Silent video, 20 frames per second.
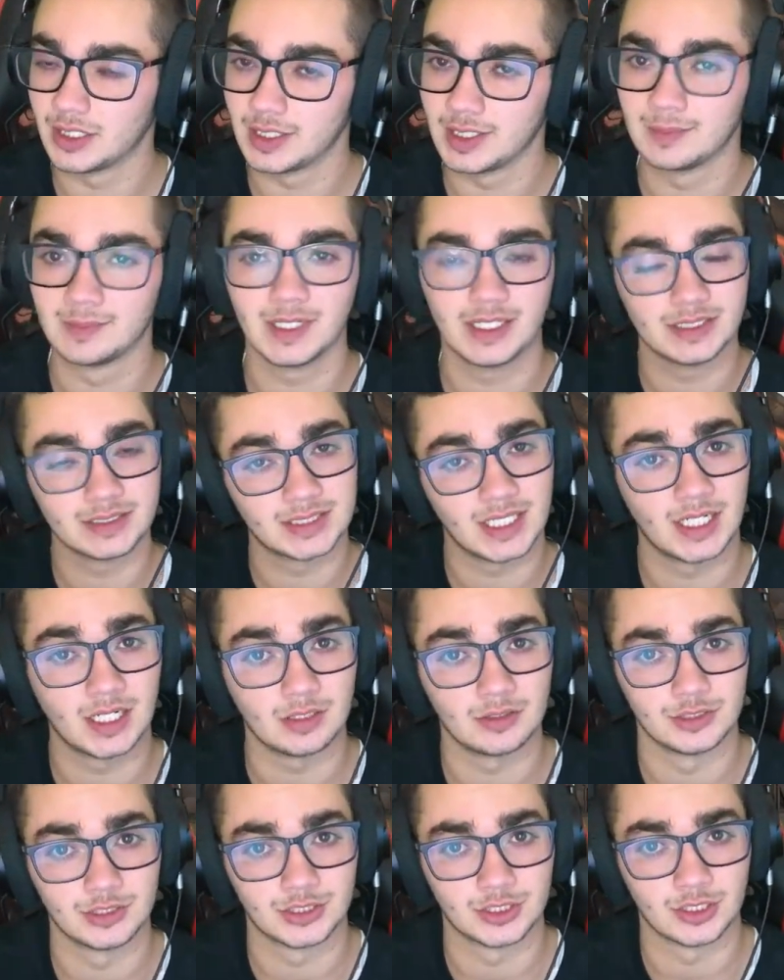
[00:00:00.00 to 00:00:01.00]
I'm not
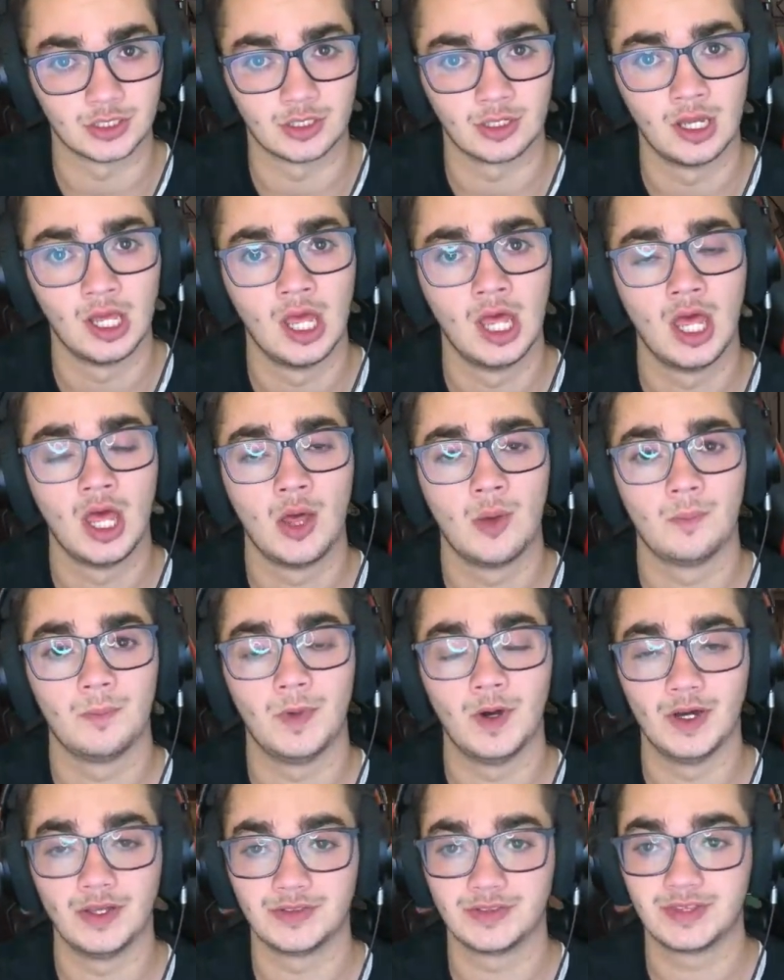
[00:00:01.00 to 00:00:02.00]
entirely sure,
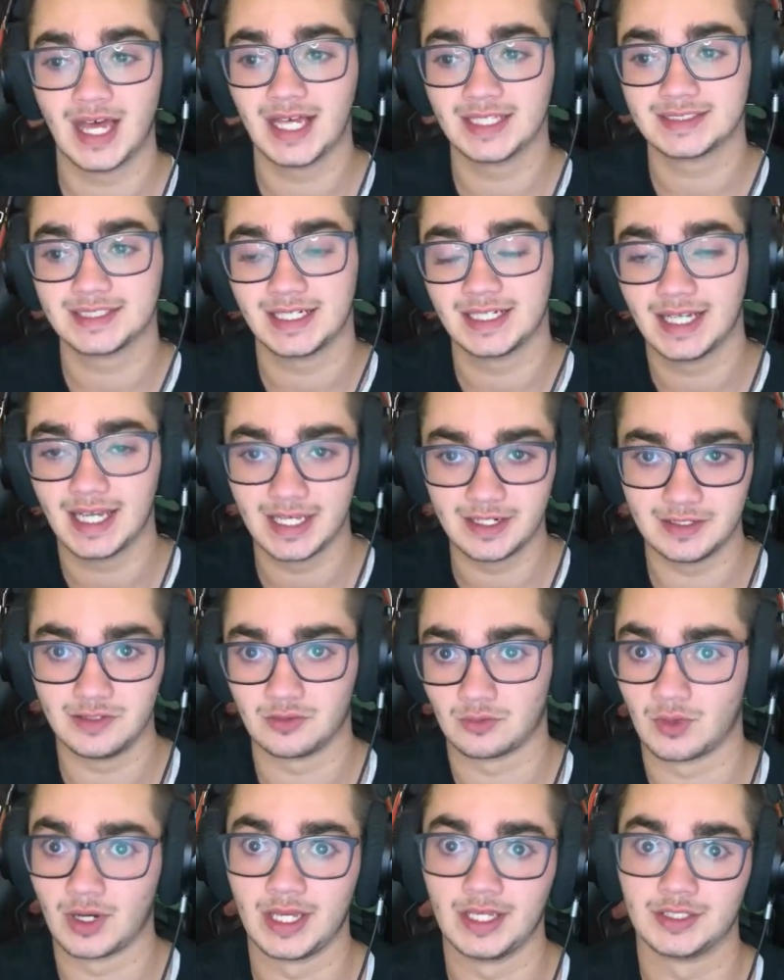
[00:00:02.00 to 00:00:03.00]
but that's at any
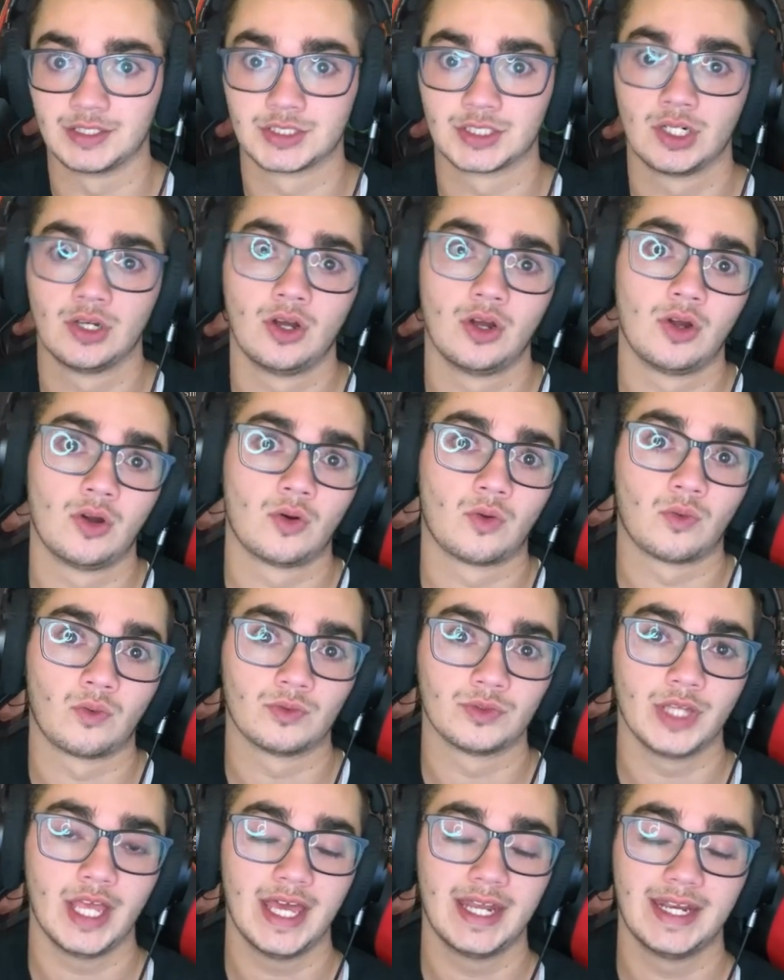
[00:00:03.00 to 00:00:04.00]
range.
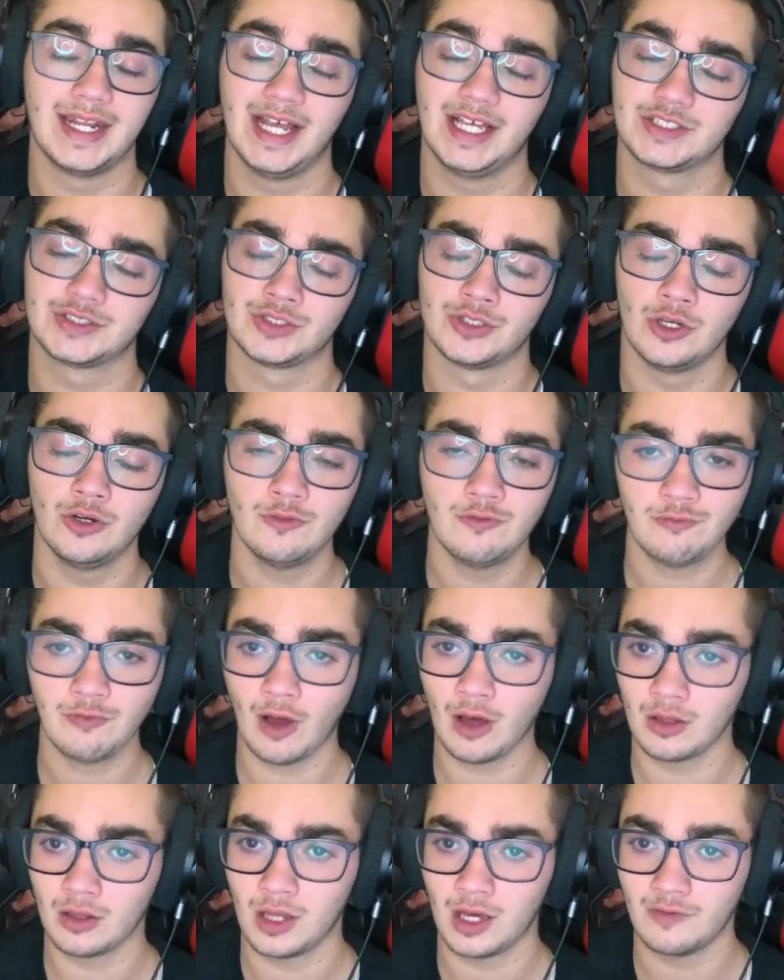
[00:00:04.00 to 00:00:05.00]
And it has no
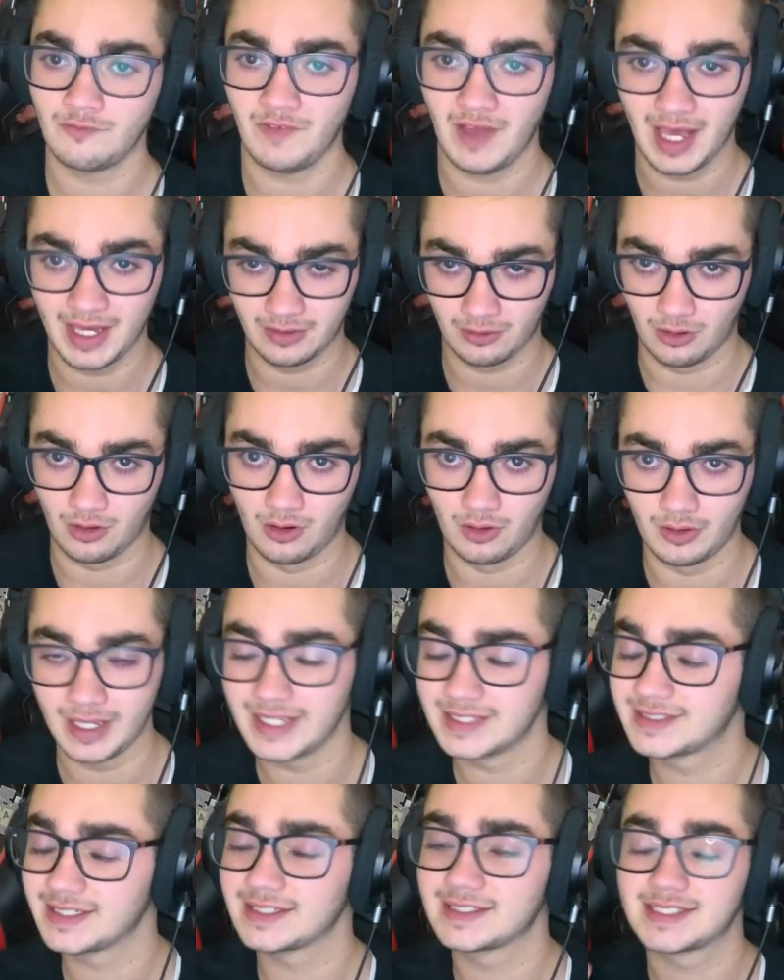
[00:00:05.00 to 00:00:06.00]
fall off at all.
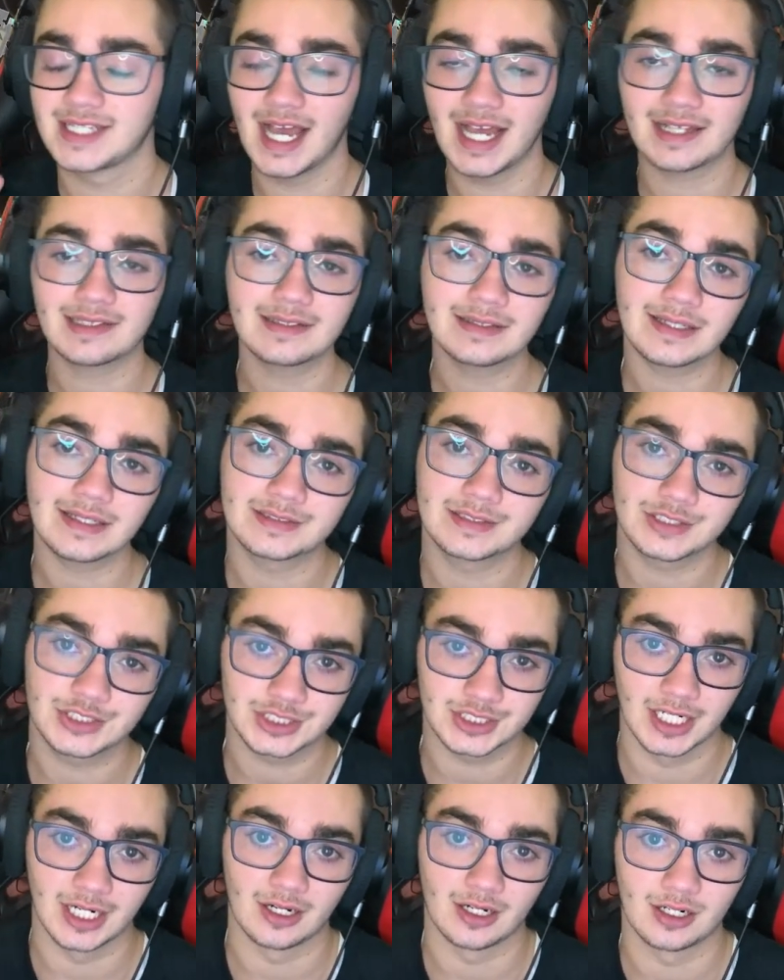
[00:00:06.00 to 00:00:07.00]
It's exactly like the
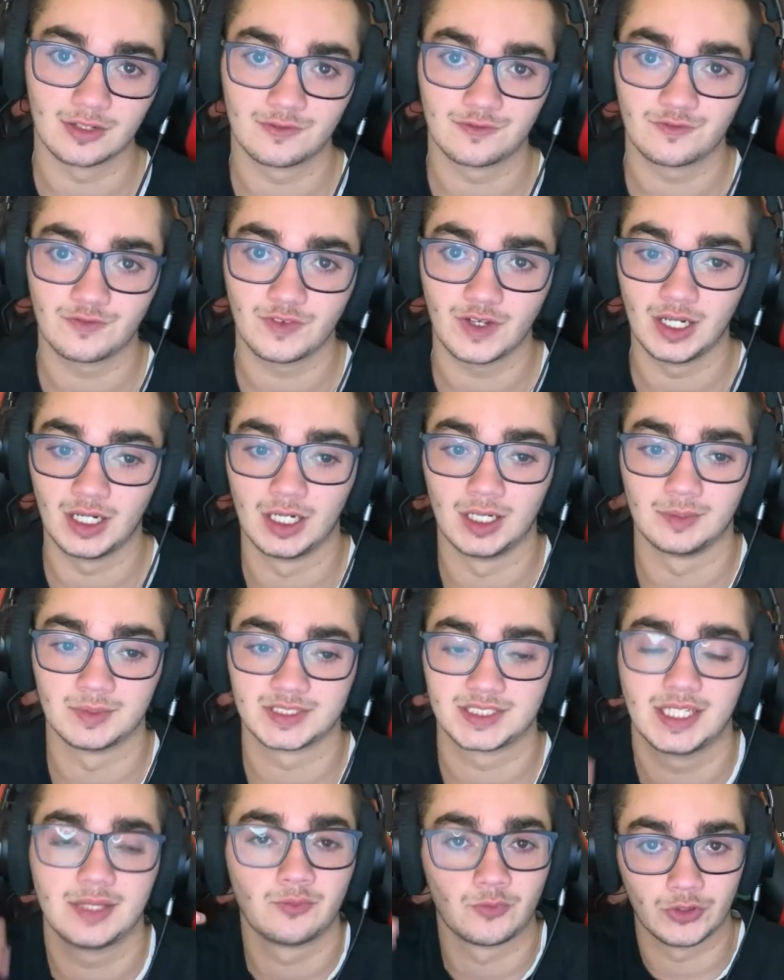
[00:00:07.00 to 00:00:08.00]
Sheriff,
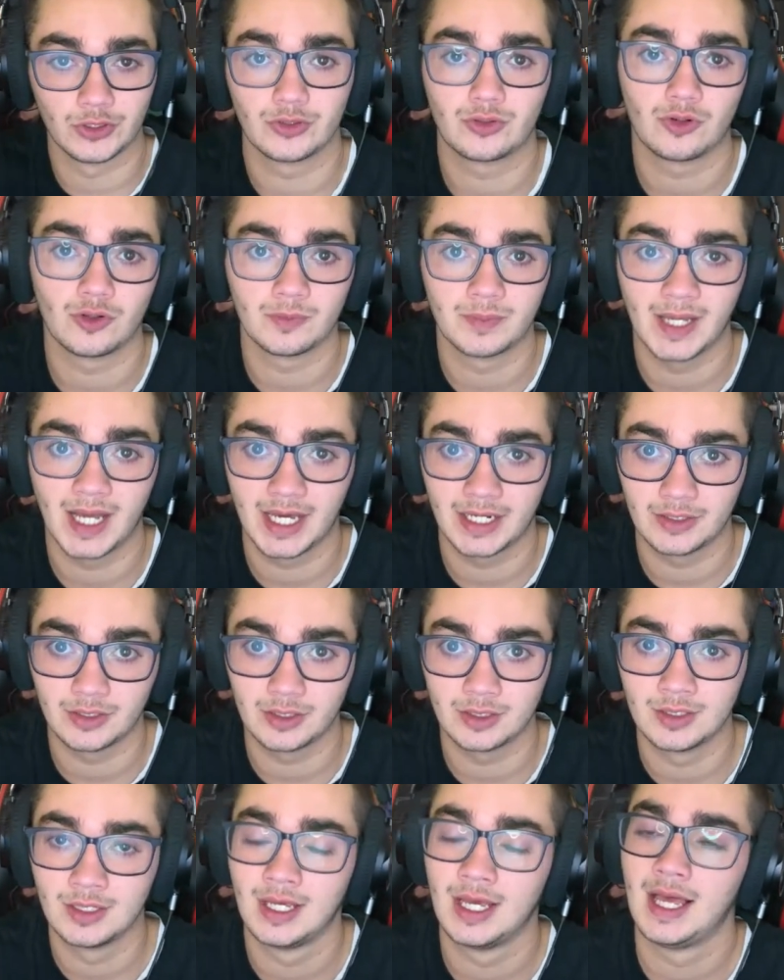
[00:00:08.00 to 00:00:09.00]
same recoil
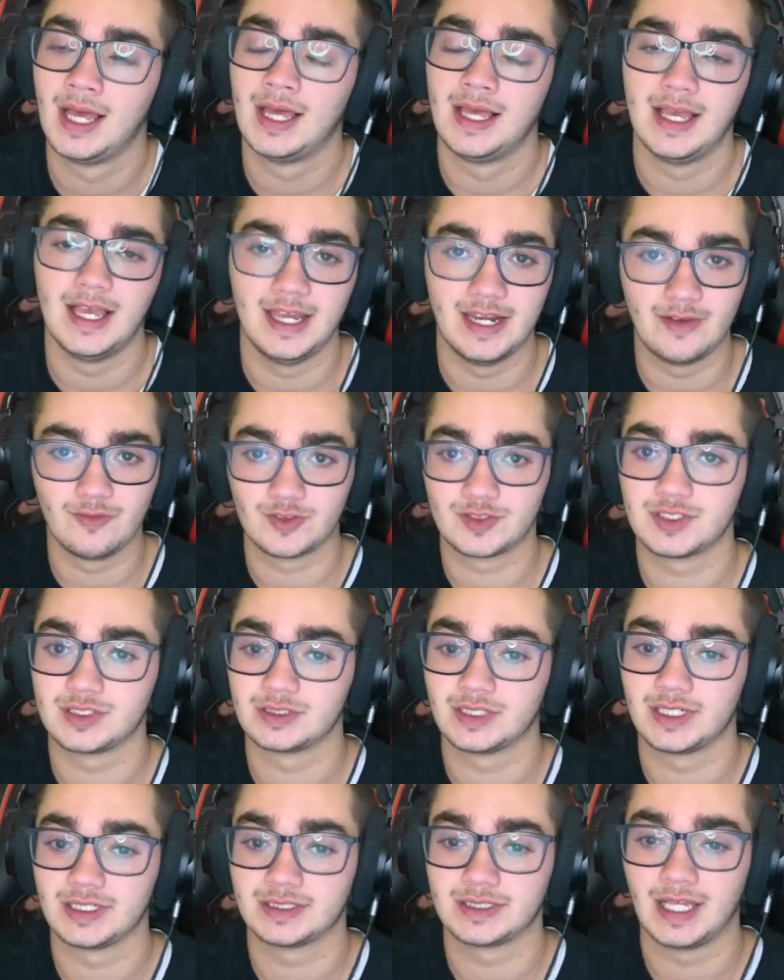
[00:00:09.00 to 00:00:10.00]
pattern and everything
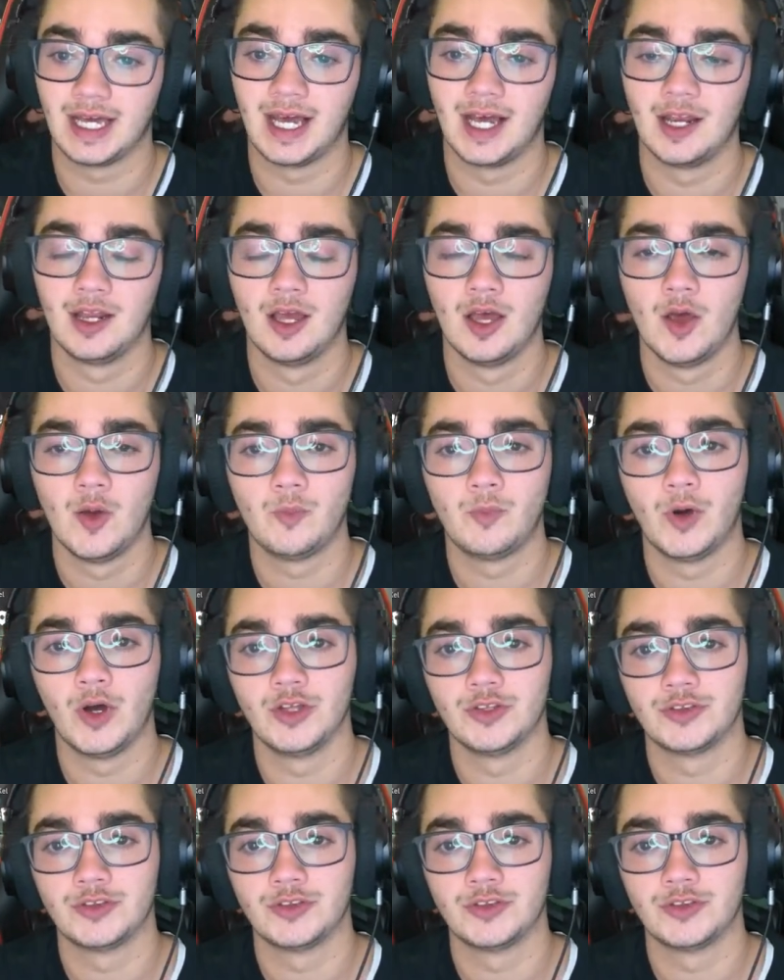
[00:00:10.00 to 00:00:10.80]
like that, but